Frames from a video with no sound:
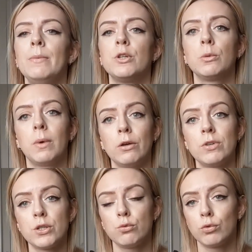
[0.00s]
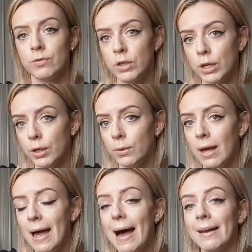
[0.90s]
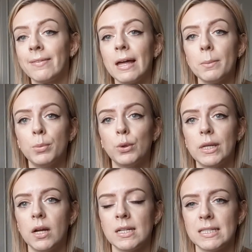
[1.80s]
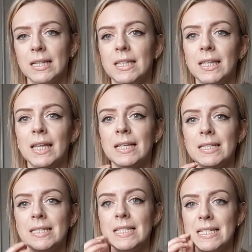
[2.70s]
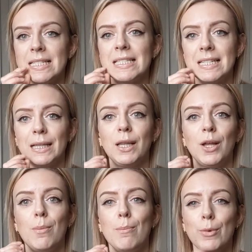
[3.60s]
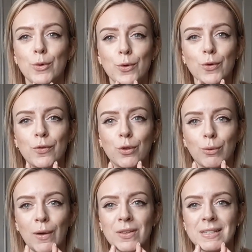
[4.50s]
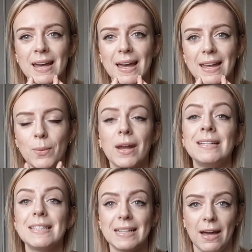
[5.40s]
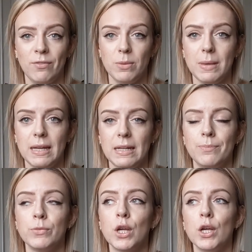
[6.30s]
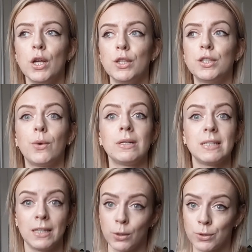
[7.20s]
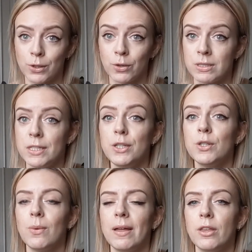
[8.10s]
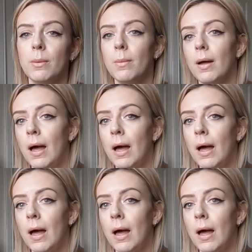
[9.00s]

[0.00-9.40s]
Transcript: doing my original review, and at that point I said that they did still move throughout the day when I didn't have them in. So I said that I was going to continue to wear them,